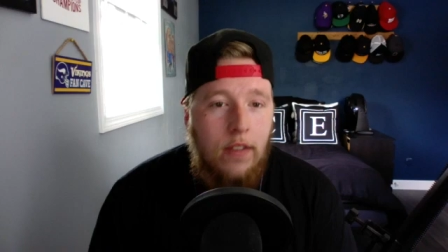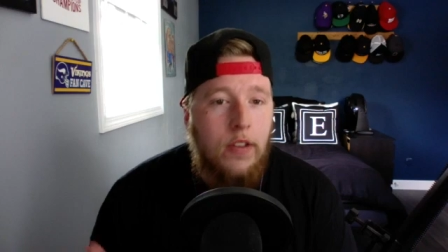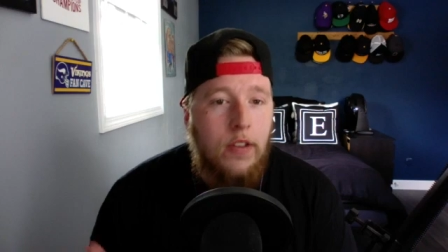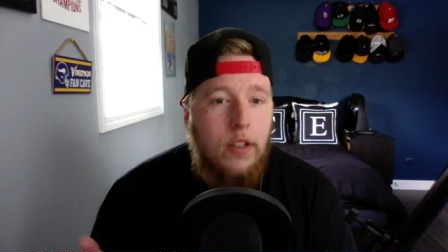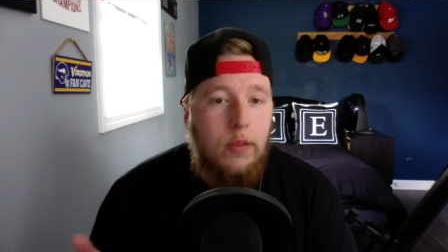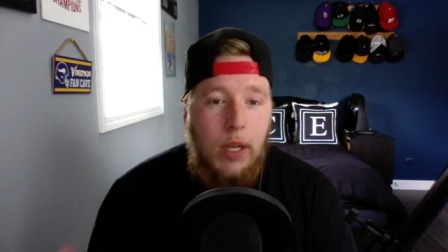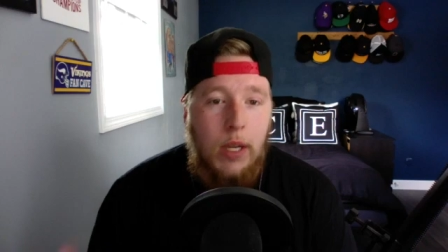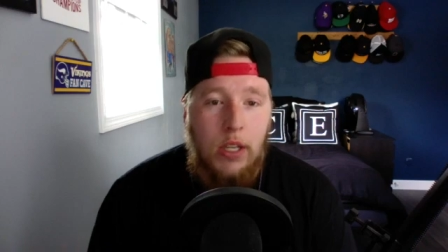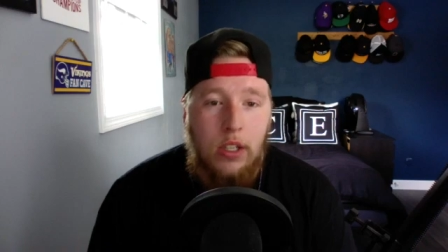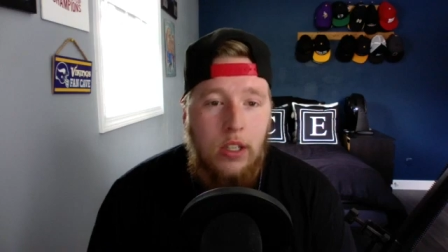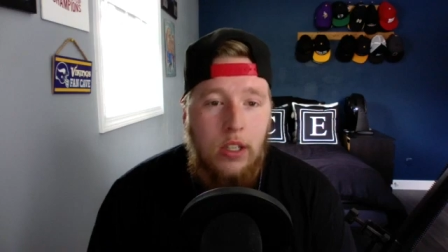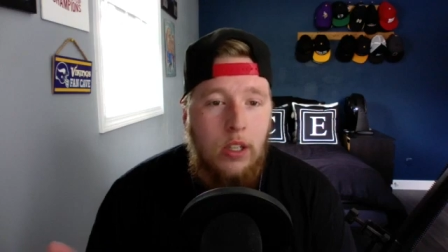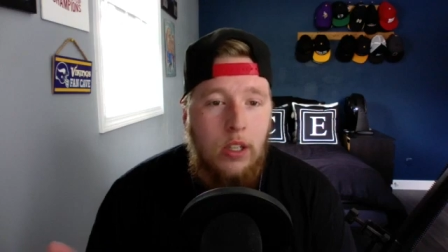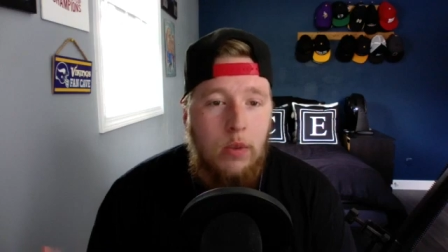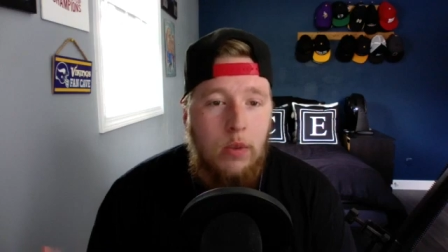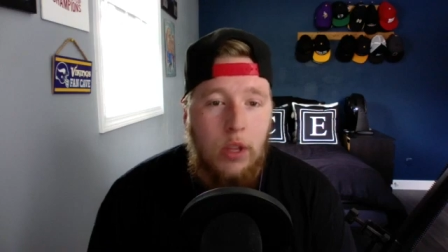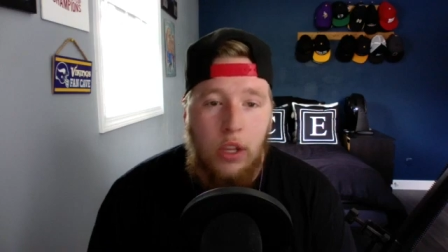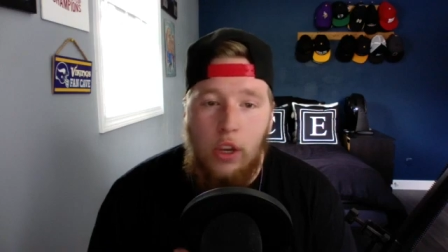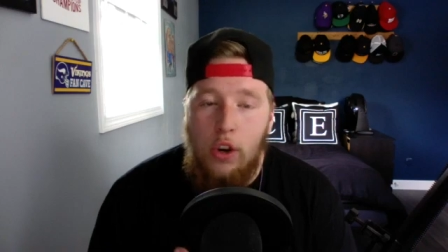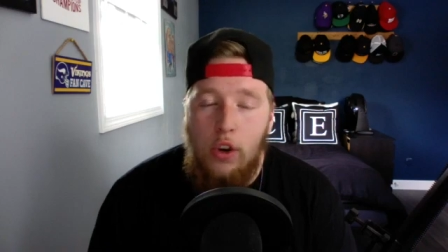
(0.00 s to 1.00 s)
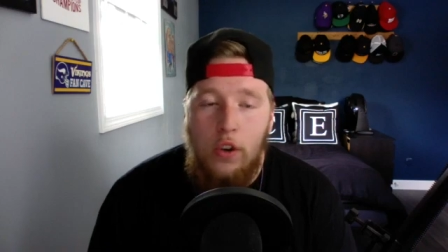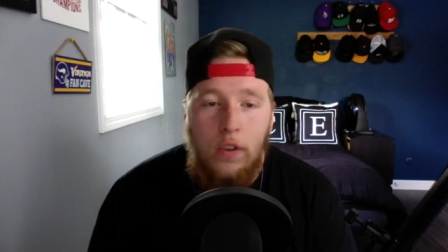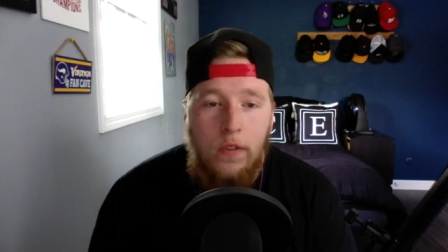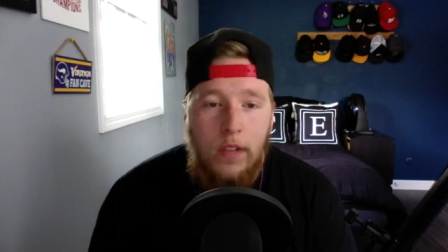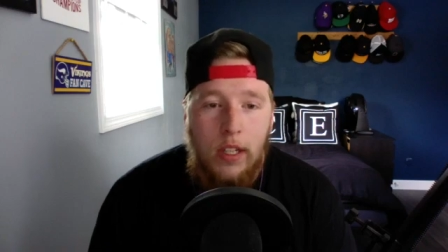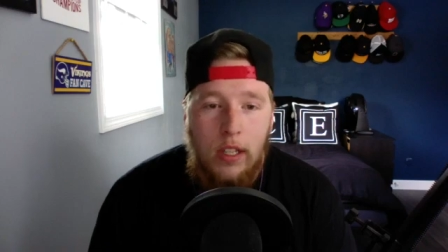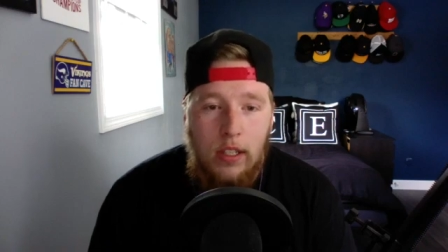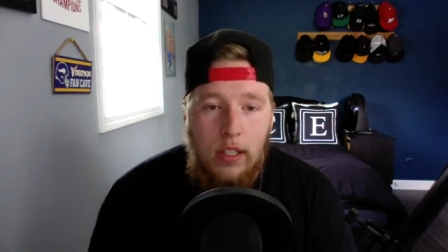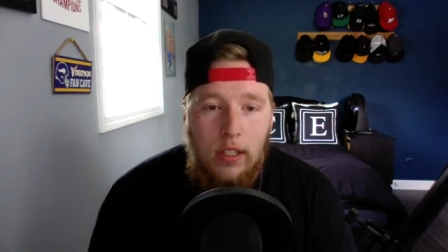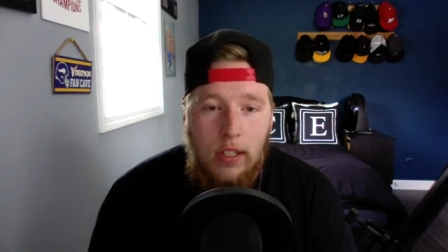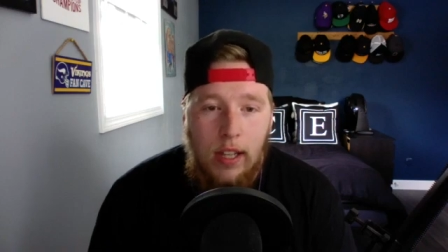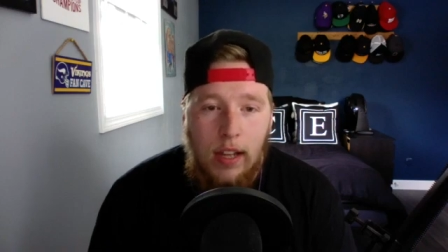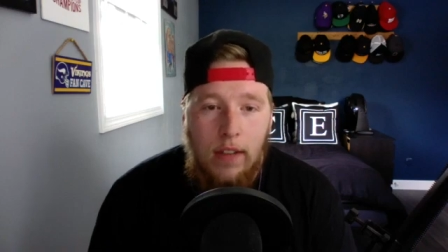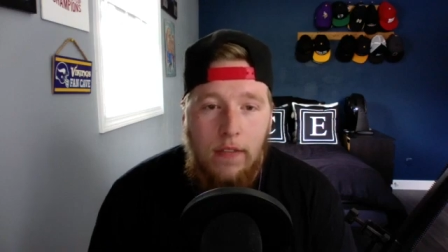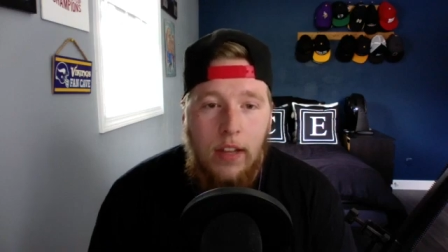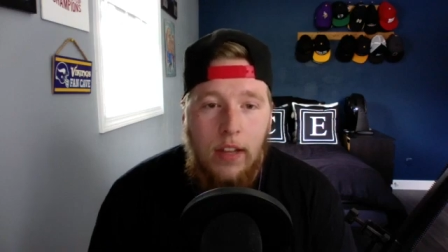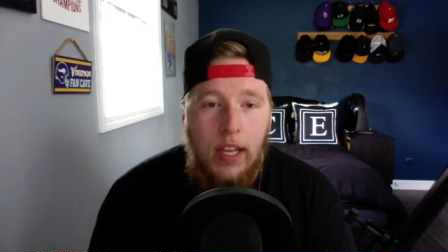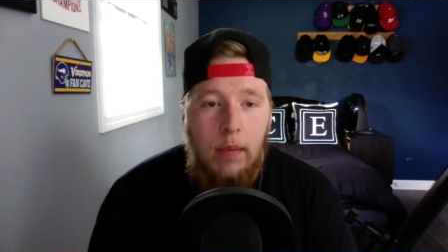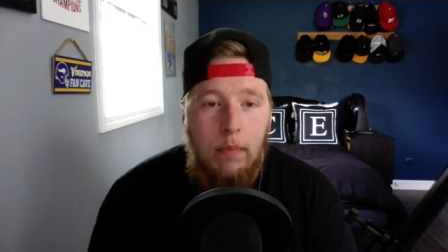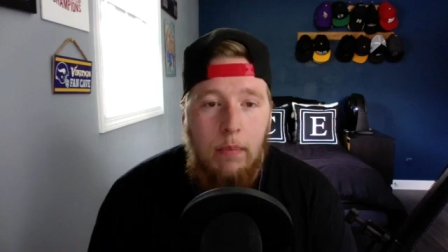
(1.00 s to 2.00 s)
especially with COVID and
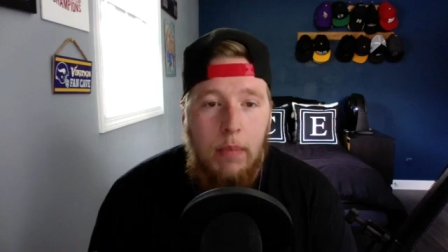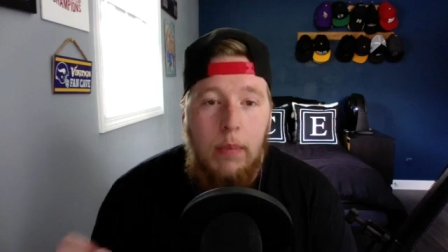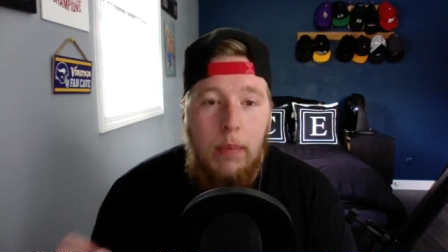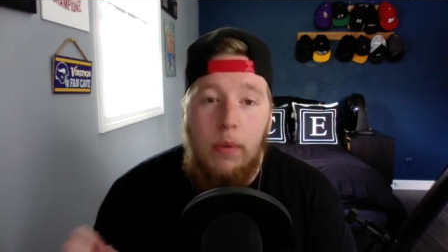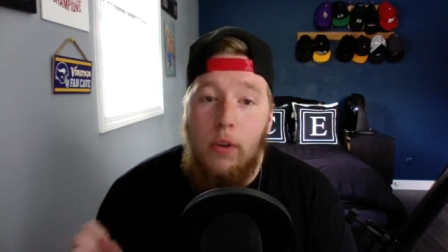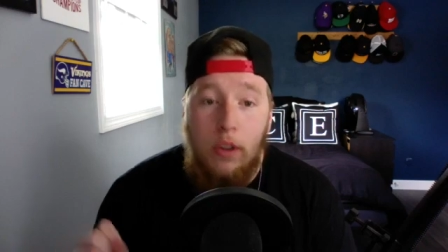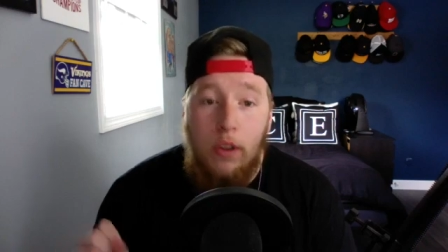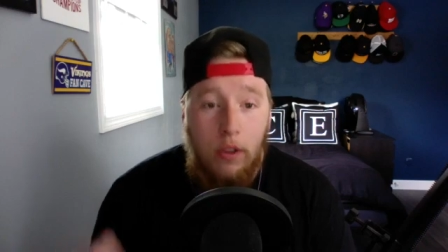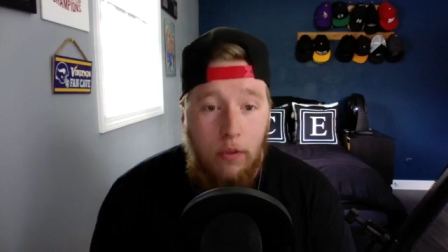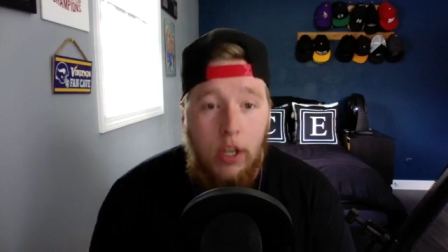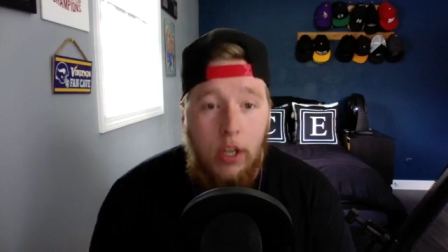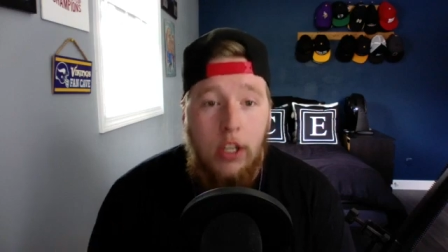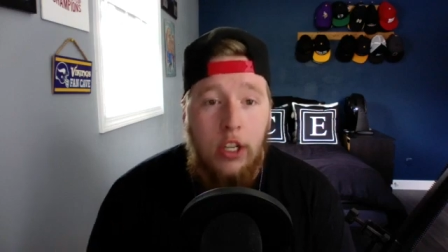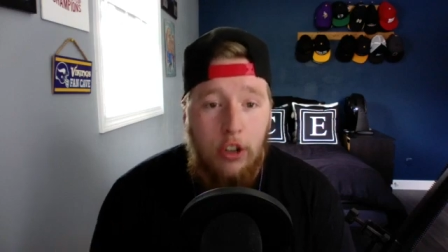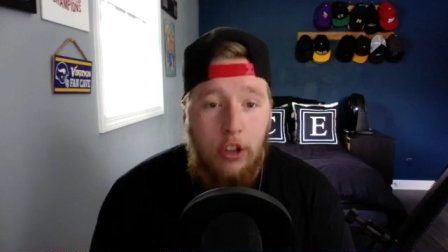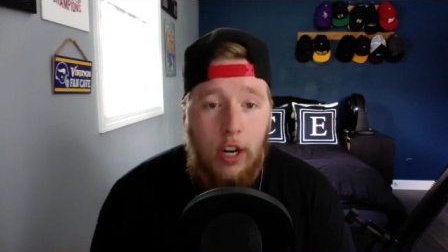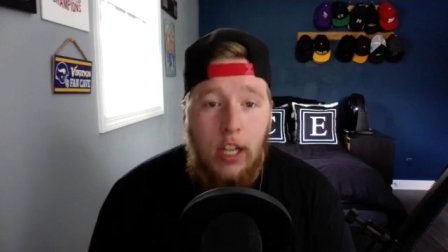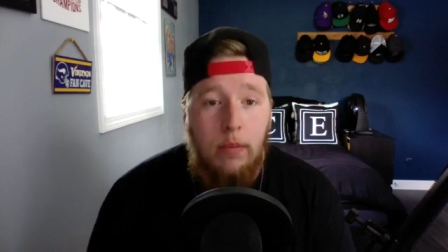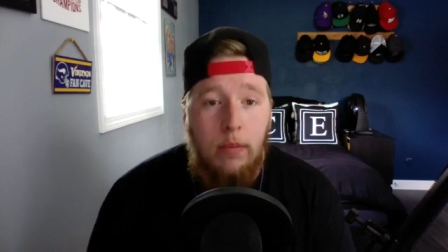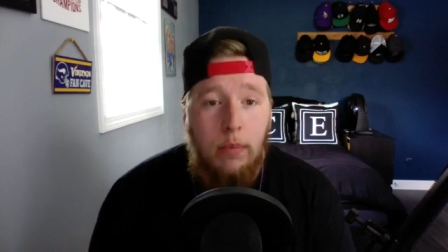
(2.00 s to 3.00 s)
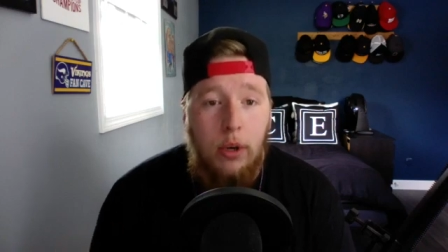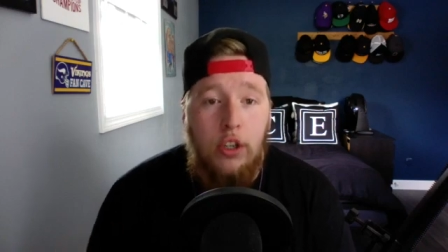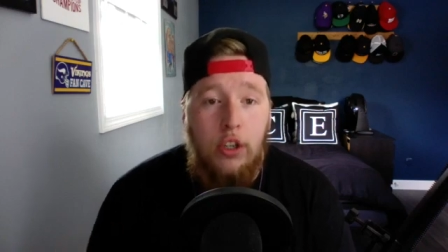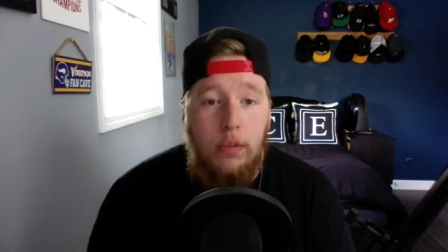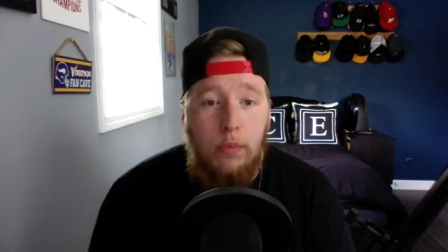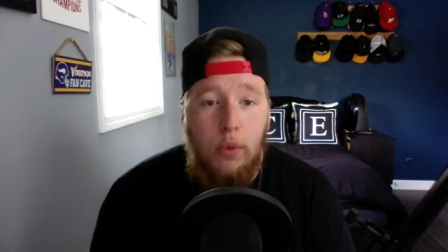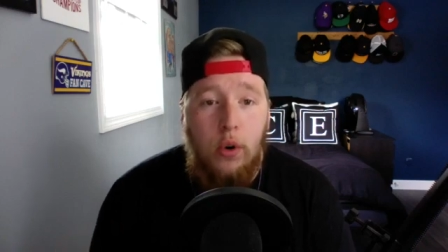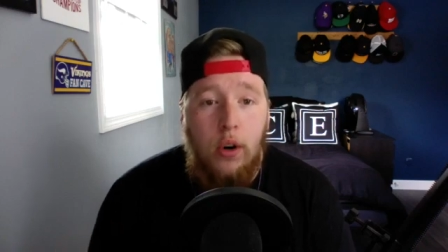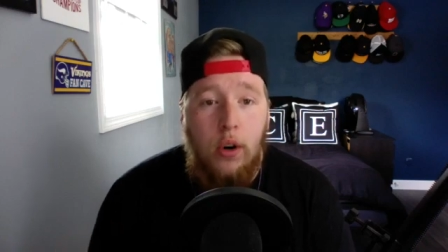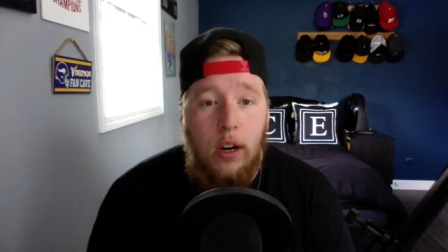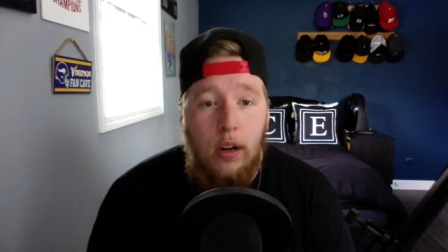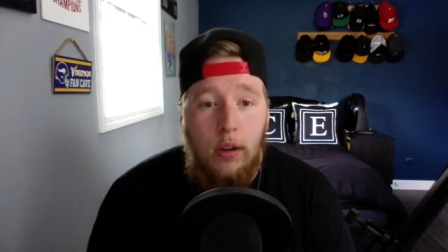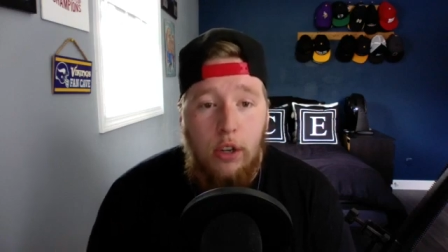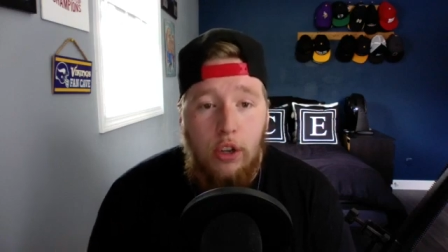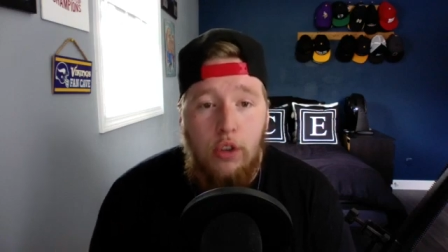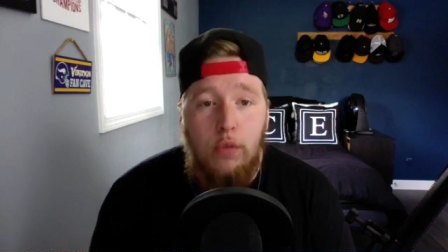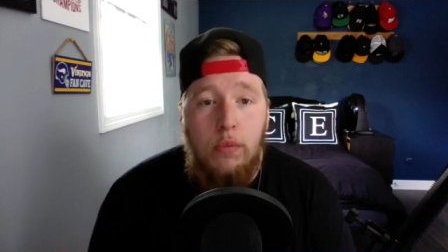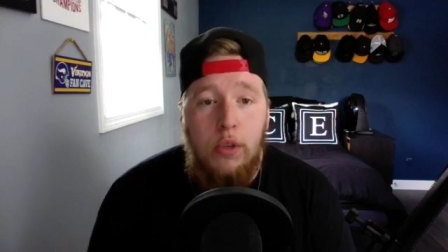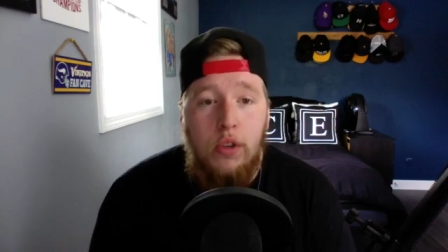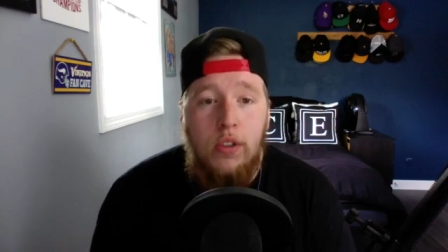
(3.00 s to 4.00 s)
stuff, like people are really trying to push more
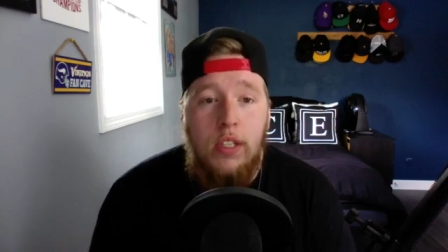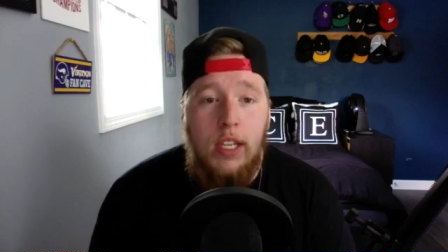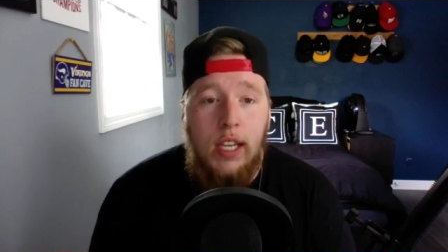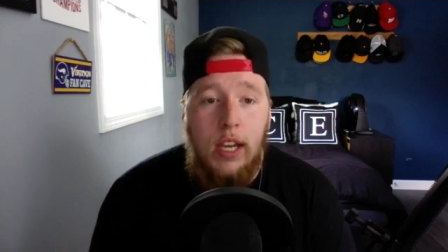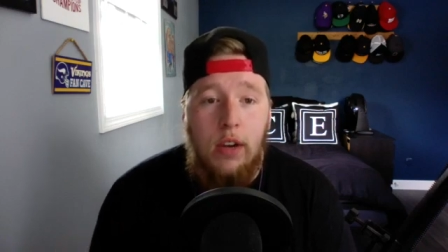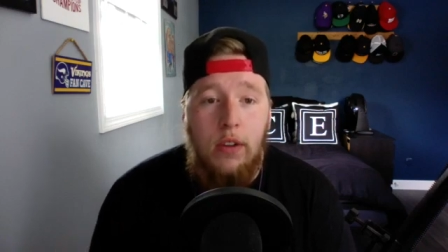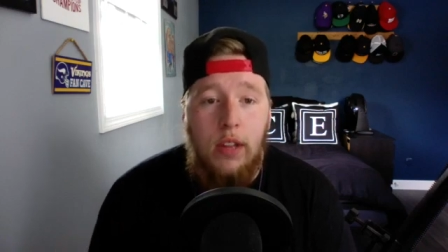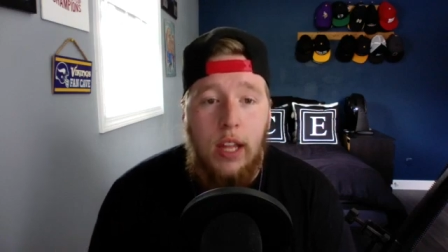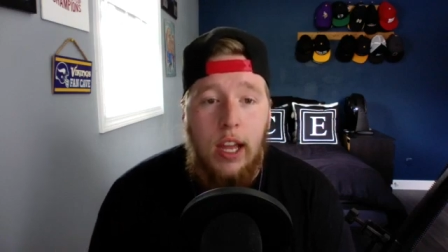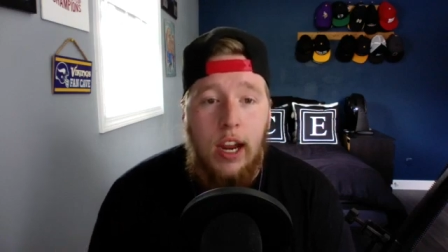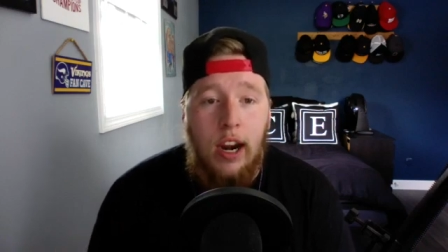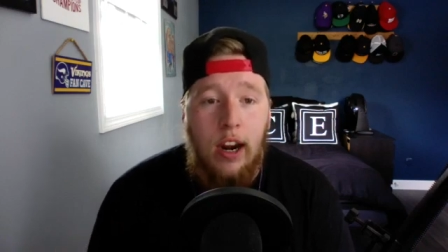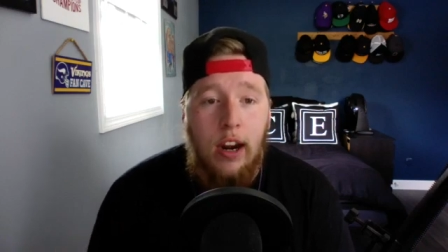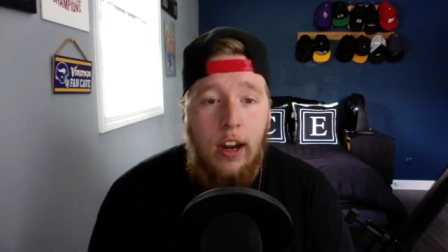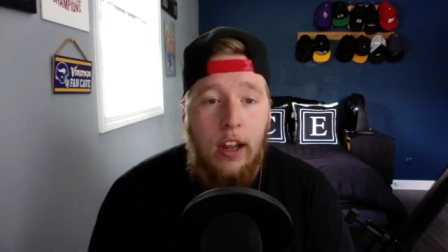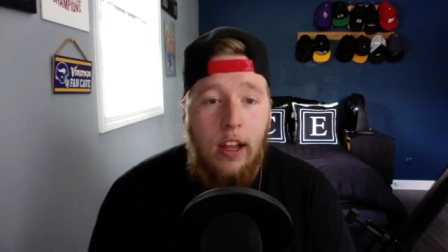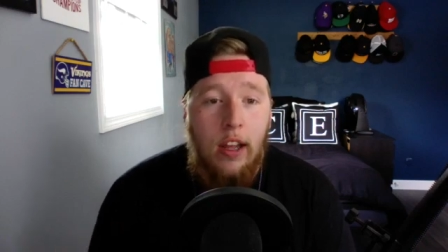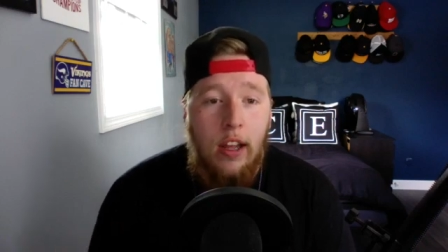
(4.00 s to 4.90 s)
new music out there.